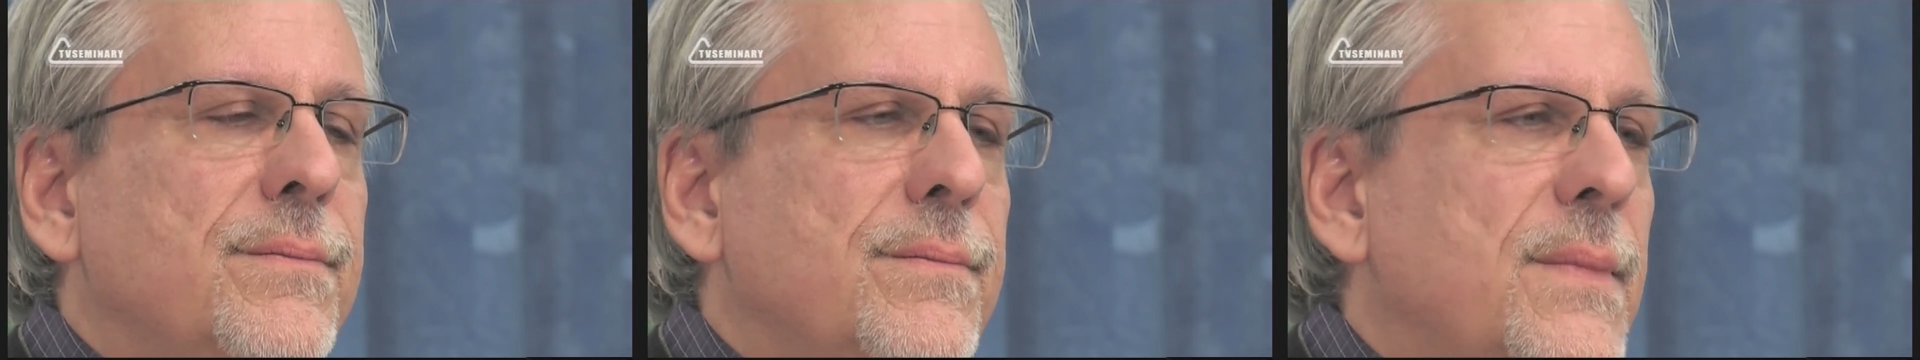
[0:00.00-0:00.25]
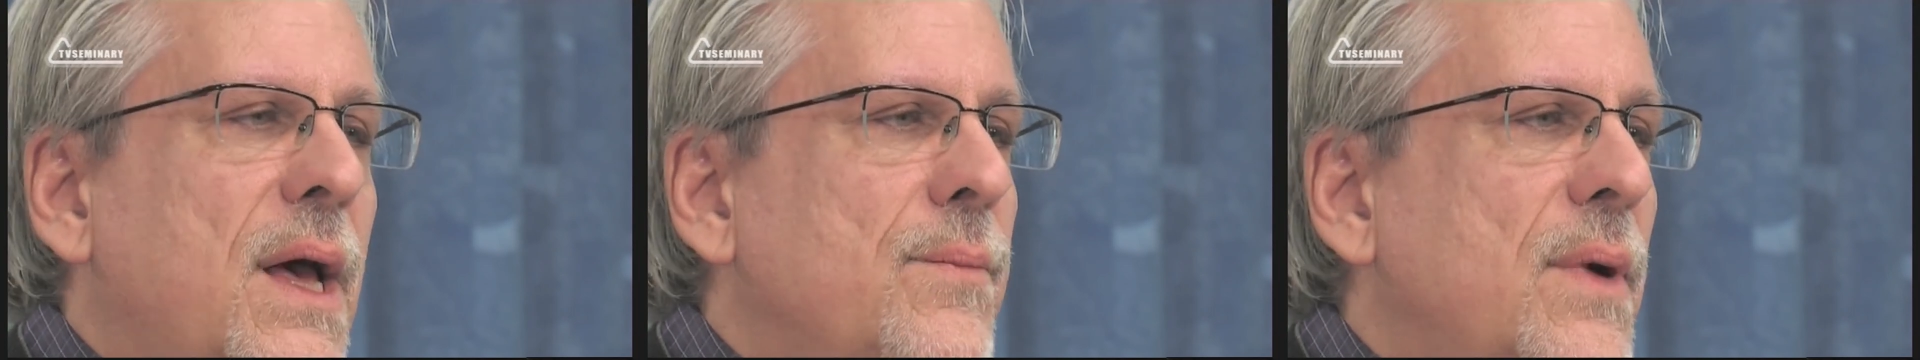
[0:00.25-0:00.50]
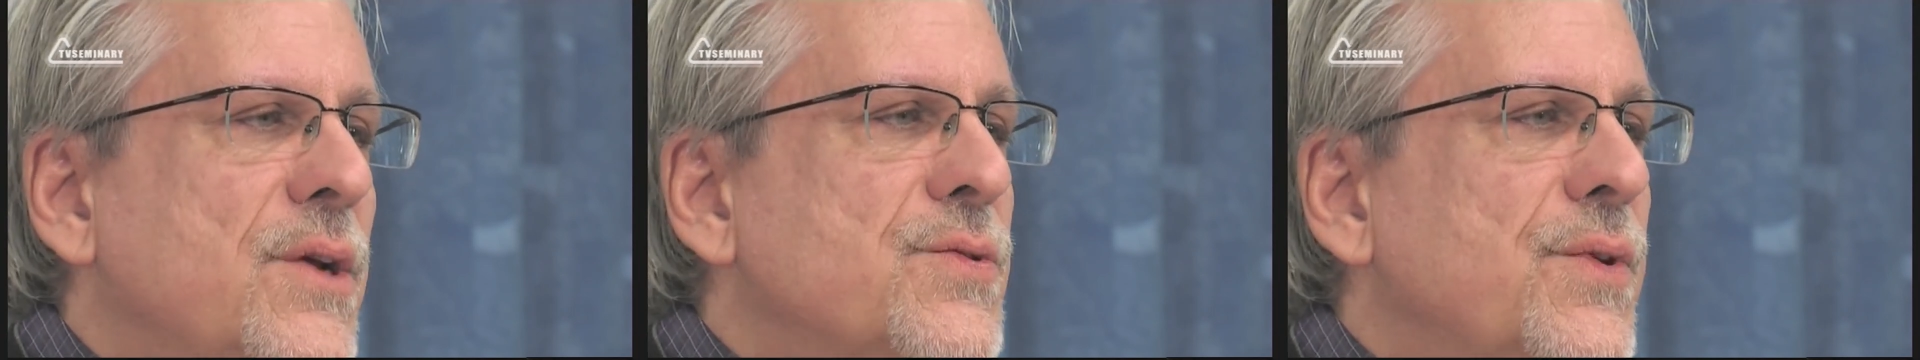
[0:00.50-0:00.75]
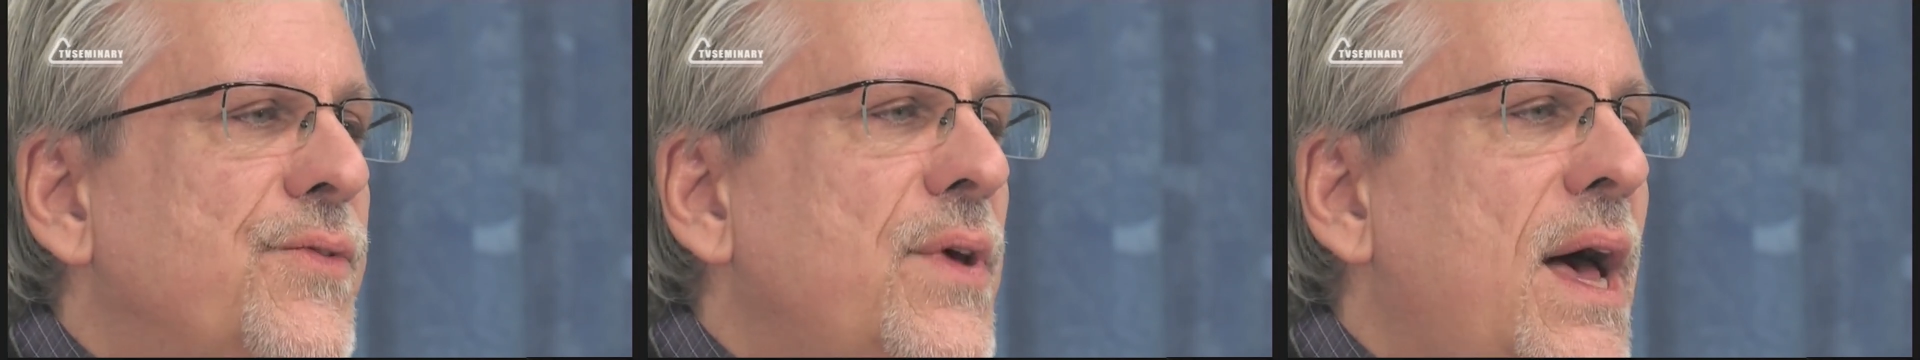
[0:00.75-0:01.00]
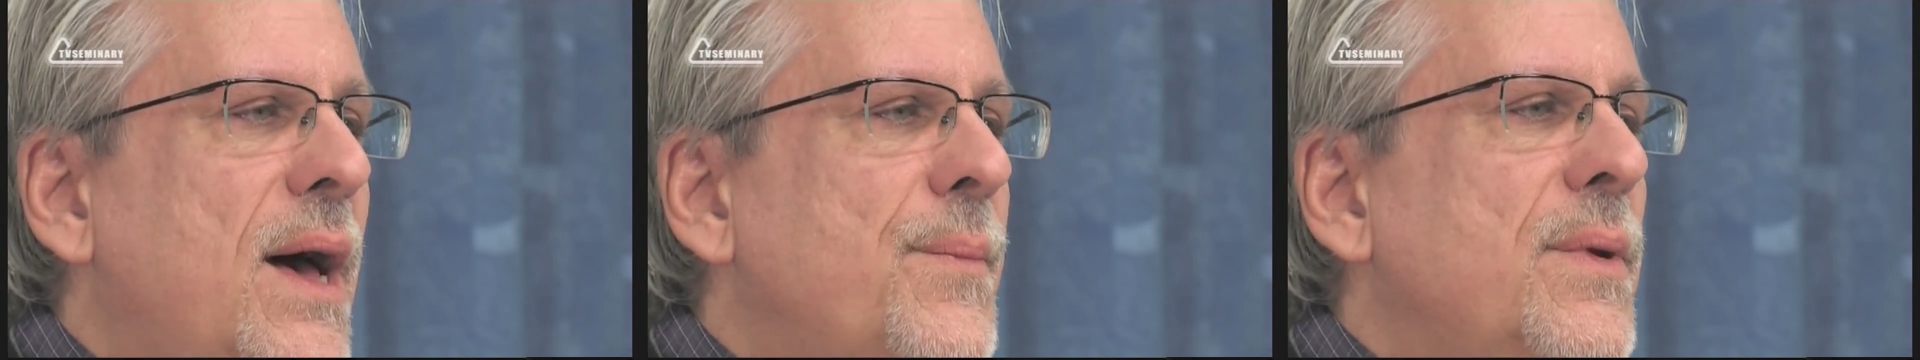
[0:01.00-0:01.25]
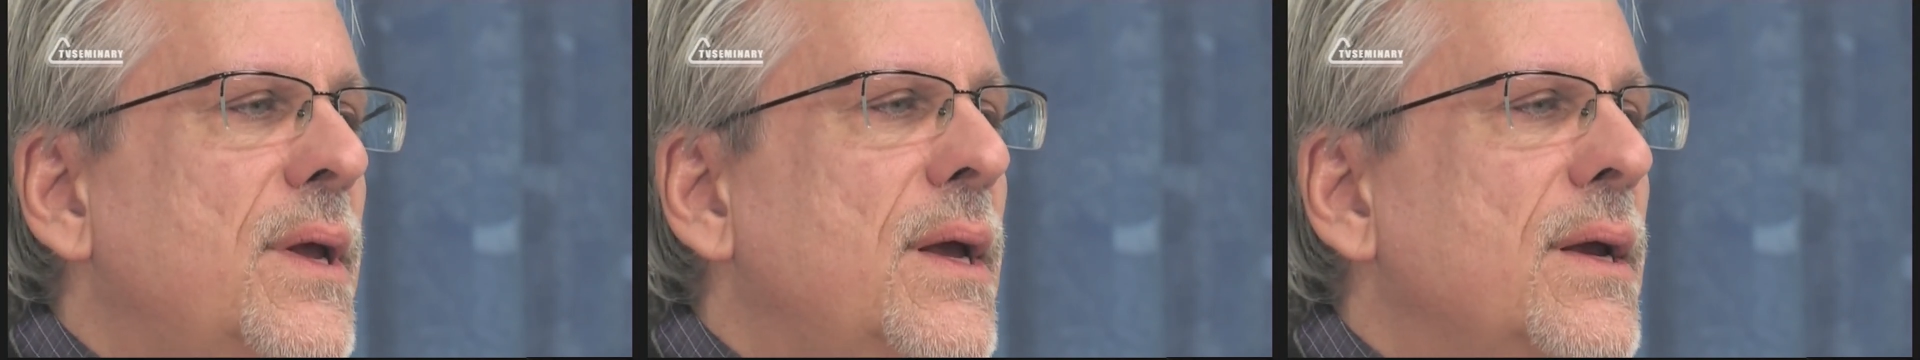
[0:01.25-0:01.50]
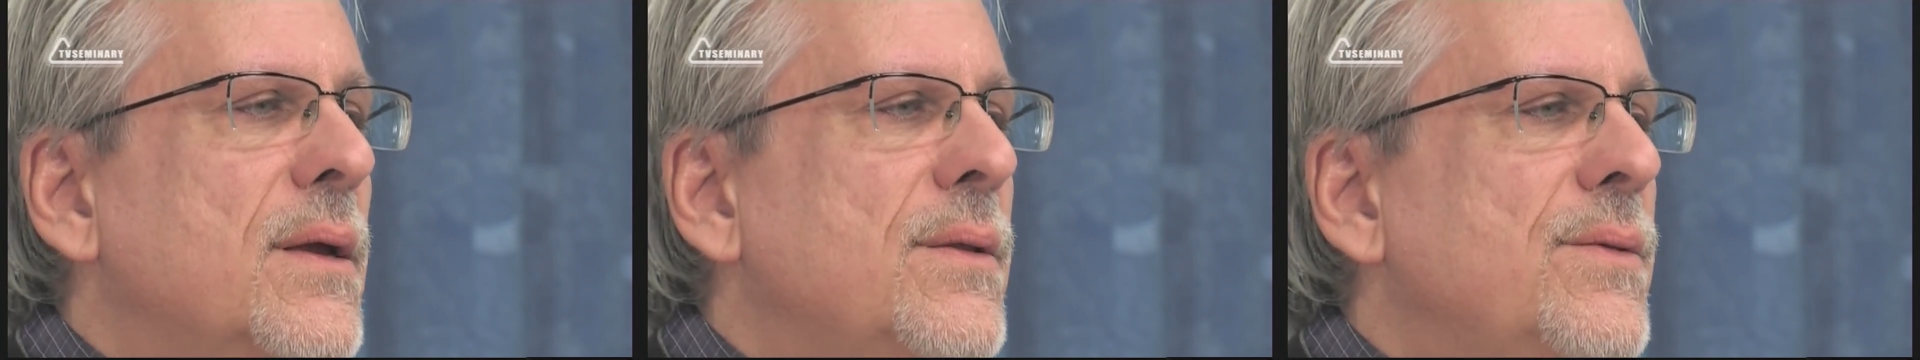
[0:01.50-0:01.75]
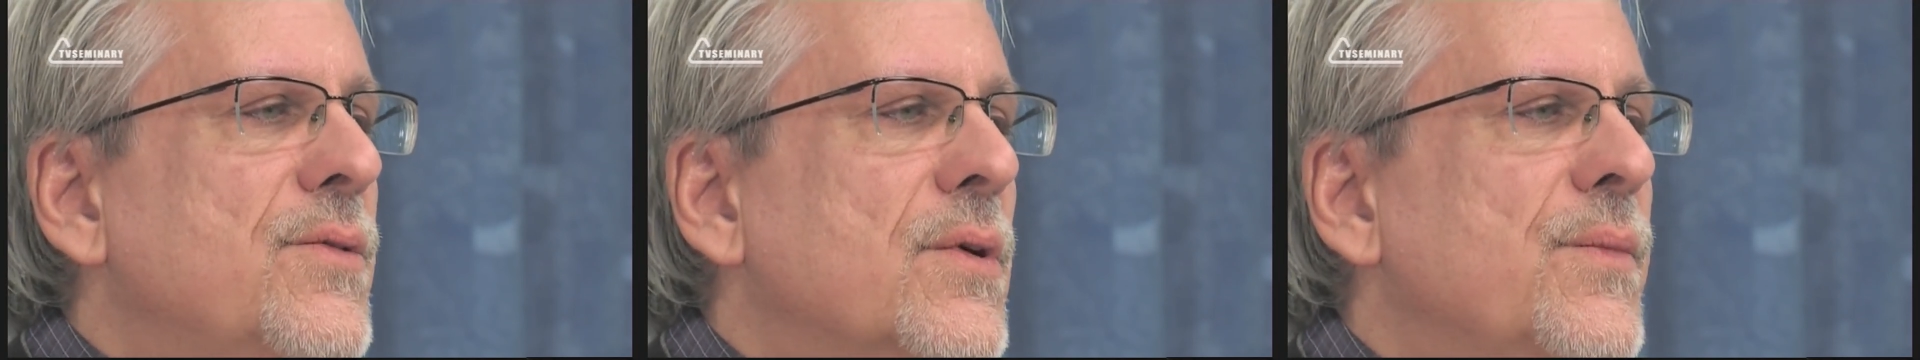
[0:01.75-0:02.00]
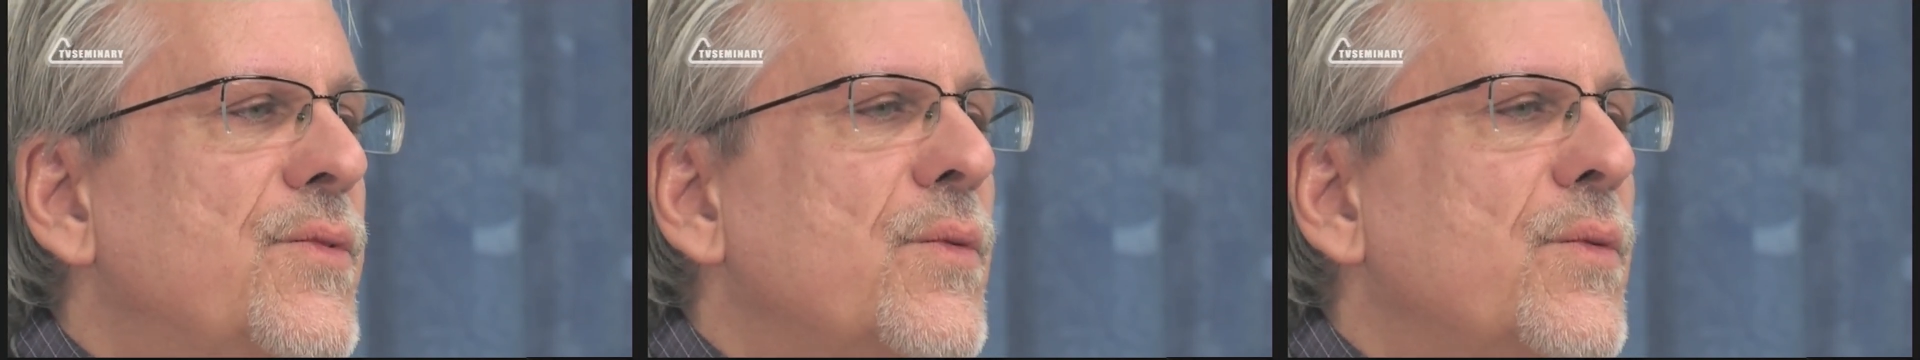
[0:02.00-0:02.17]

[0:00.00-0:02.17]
not much was happening in terms